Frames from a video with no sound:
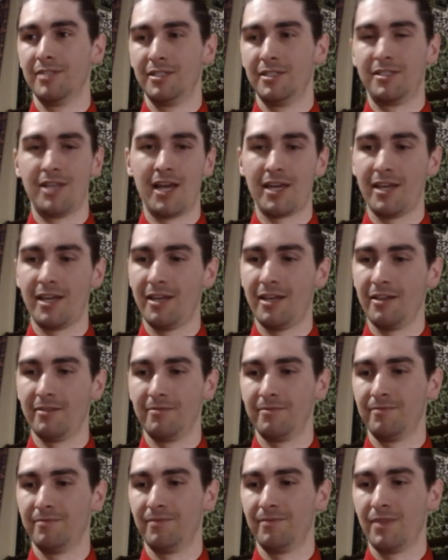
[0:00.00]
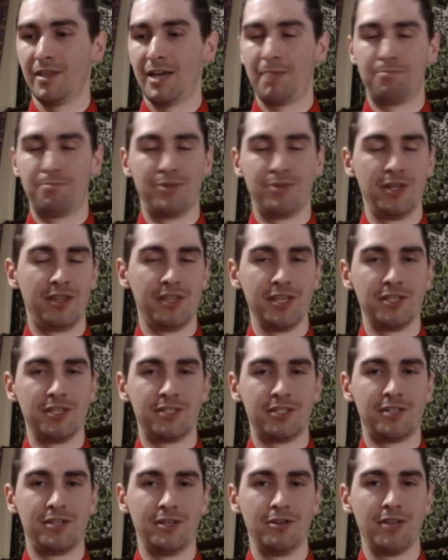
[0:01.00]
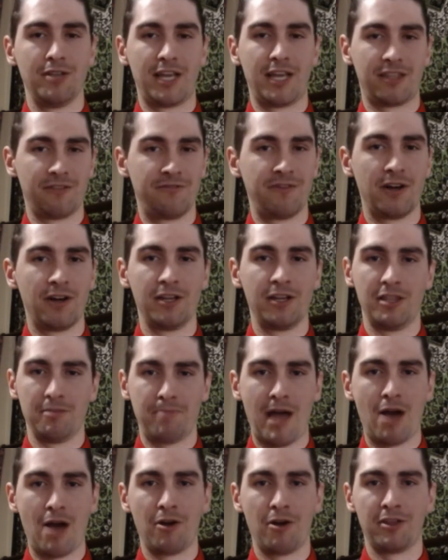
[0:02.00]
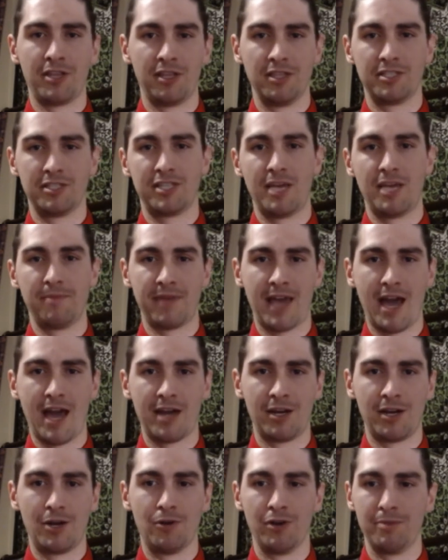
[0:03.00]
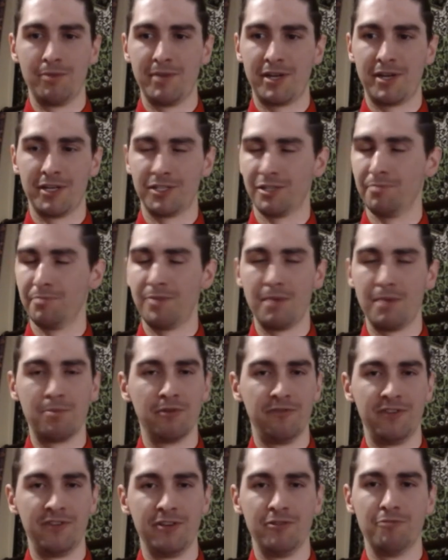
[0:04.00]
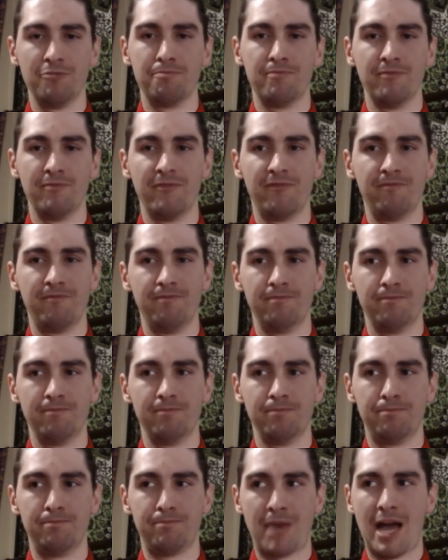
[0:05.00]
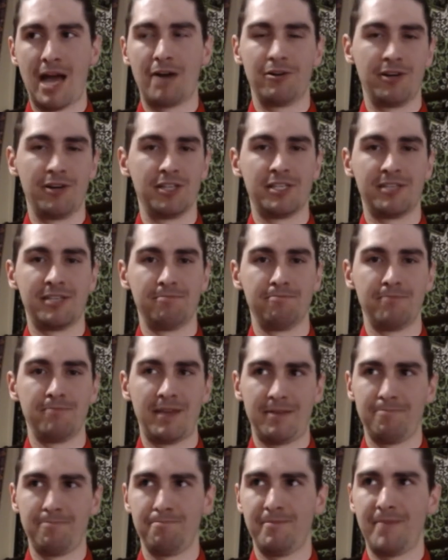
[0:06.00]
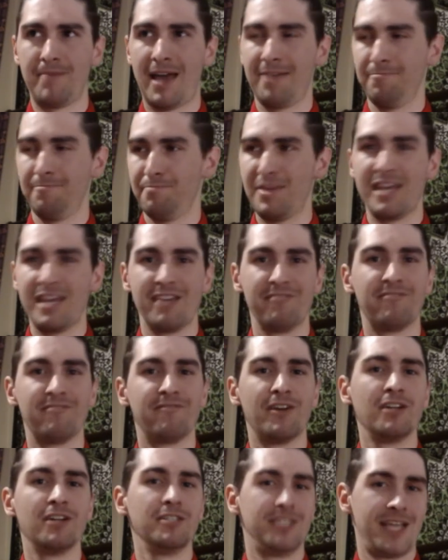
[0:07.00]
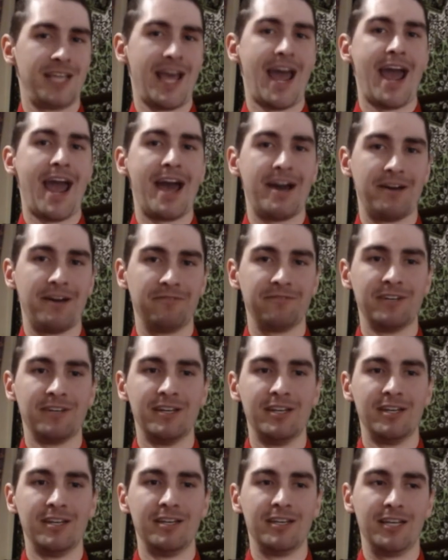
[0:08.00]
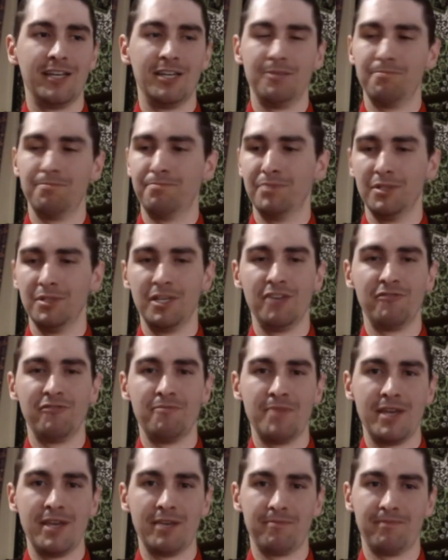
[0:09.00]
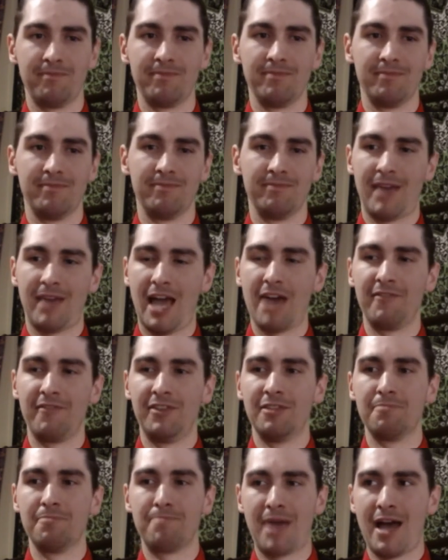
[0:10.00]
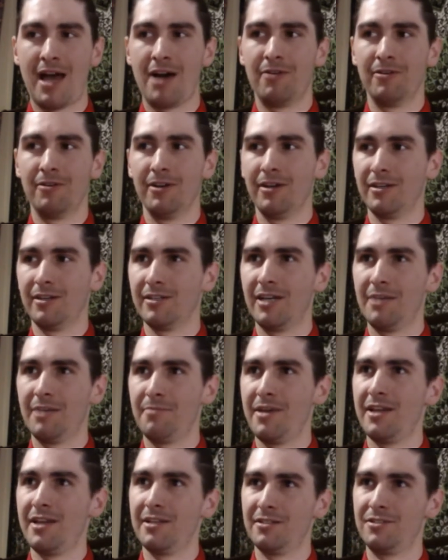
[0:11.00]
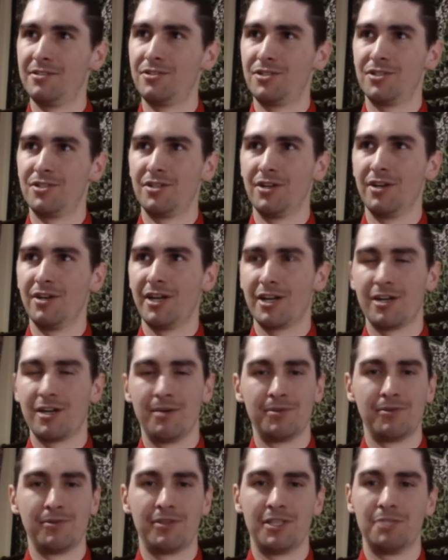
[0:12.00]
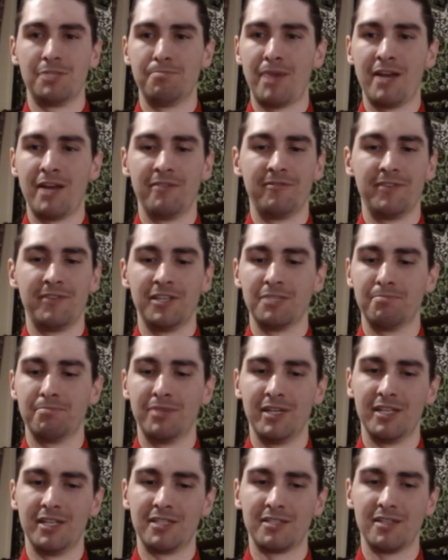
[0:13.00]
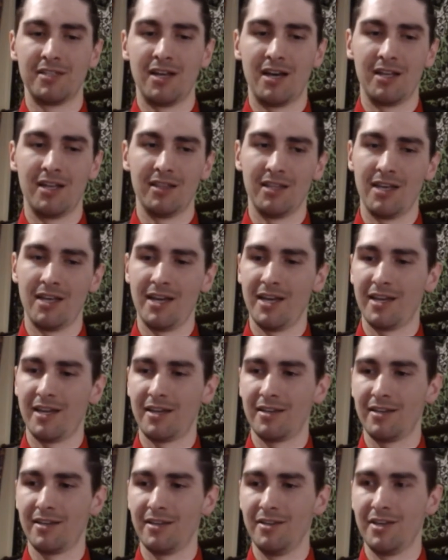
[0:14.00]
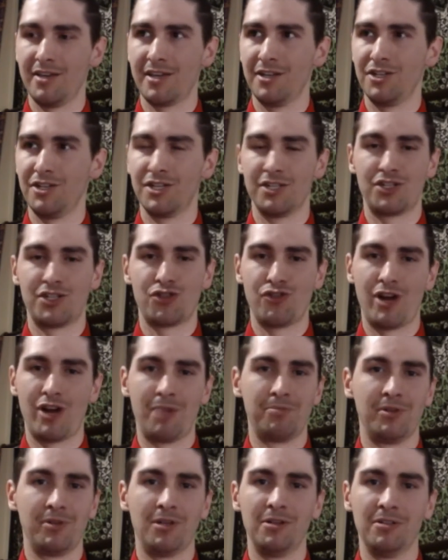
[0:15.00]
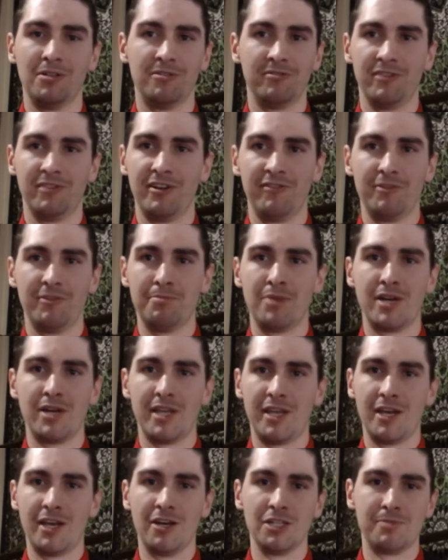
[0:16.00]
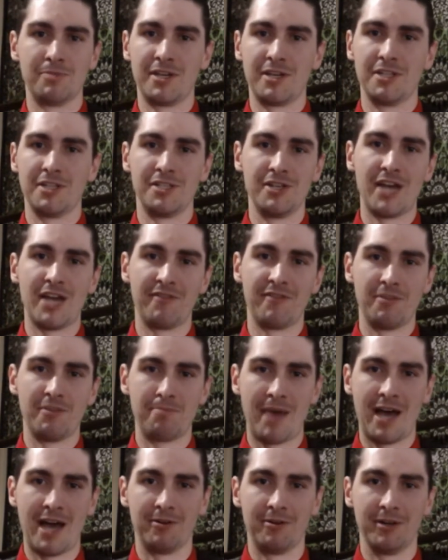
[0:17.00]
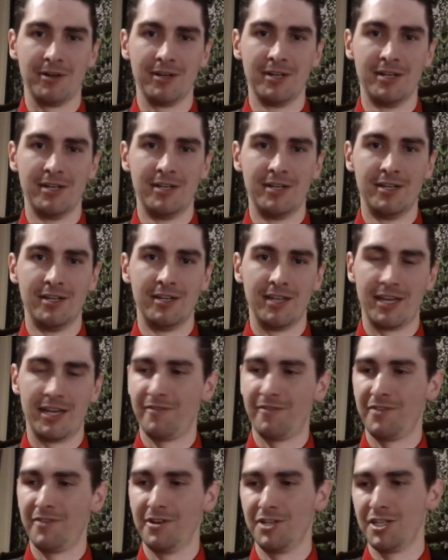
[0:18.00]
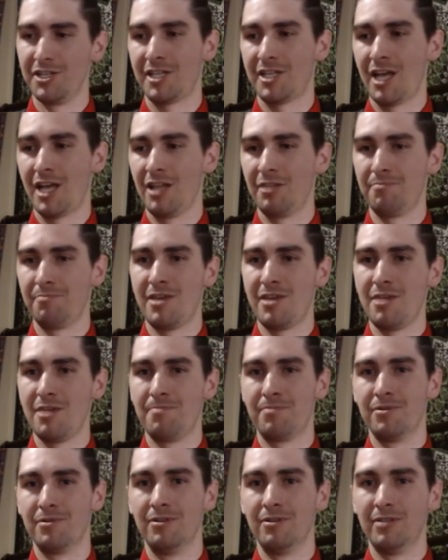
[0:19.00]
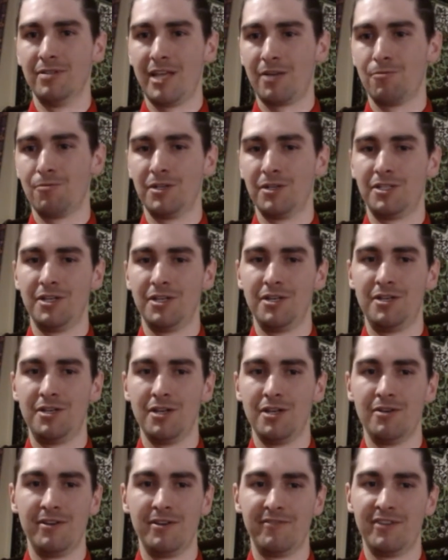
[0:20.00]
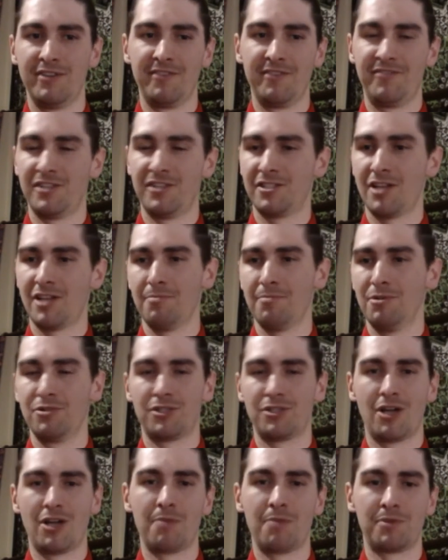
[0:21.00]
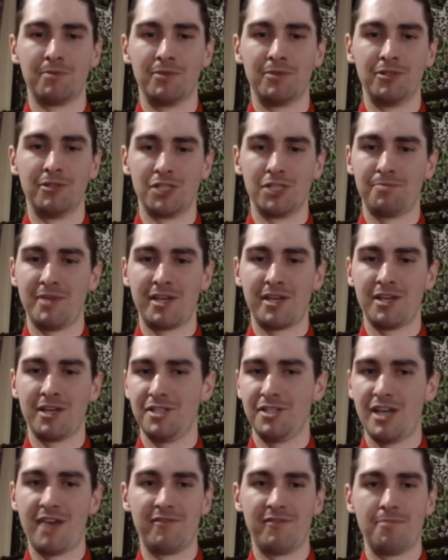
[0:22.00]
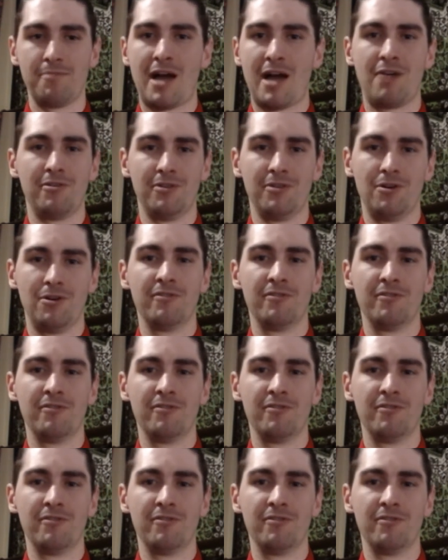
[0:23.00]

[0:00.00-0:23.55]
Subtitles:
And second, I put these two, like the fun and the power thing, in the same category because some people view power as being fun to have. And believe me, having the power, I mean, sure, it comes with its benefits, but it's not like you can just trample all over everybody else because you have the power. Like, if you're just telling people like what to do, even if it's not most optimal, just because you have the power